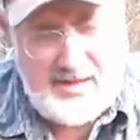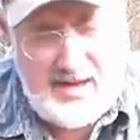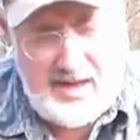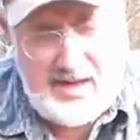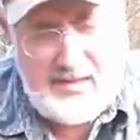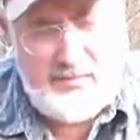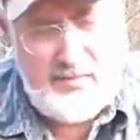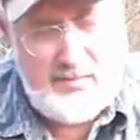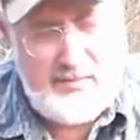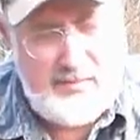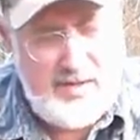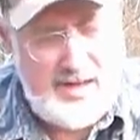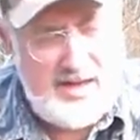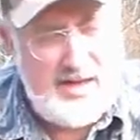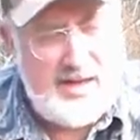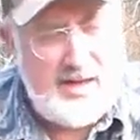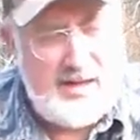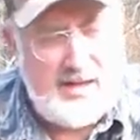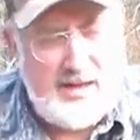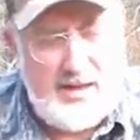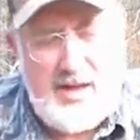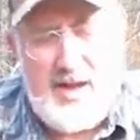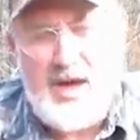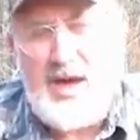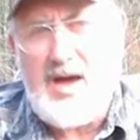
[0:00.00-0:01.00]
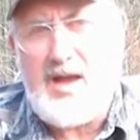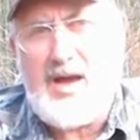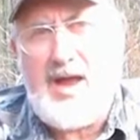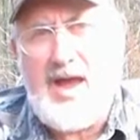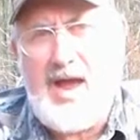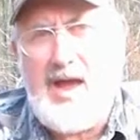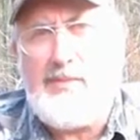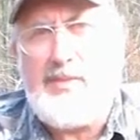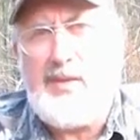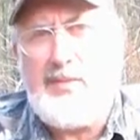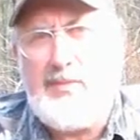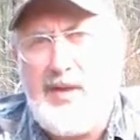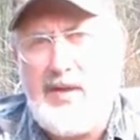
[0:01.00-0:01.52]
They would be a lot of
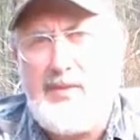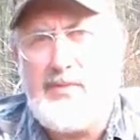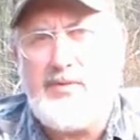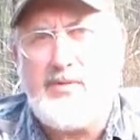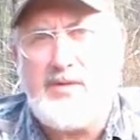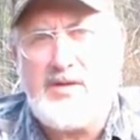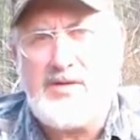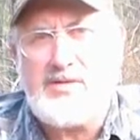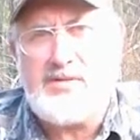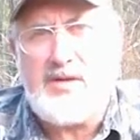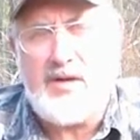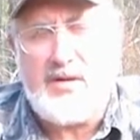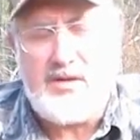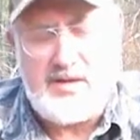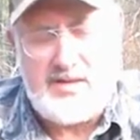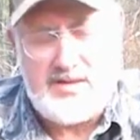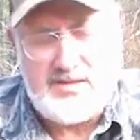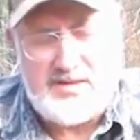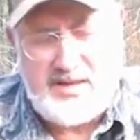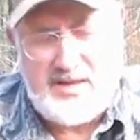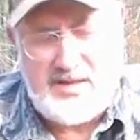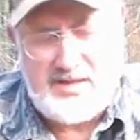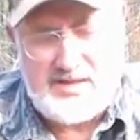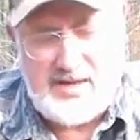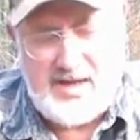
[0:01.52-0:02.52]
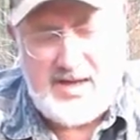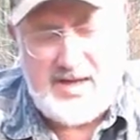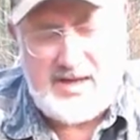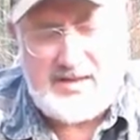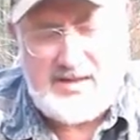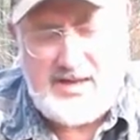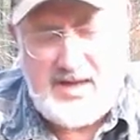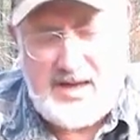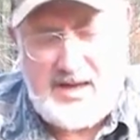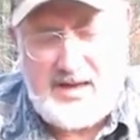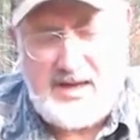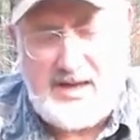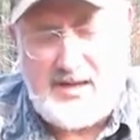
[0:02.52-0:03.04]
happy people this turkey season, I
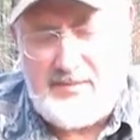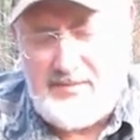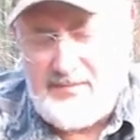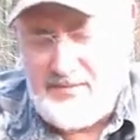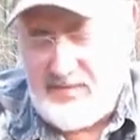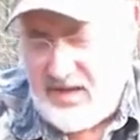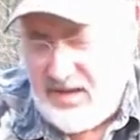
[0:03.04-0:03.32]
can tell you.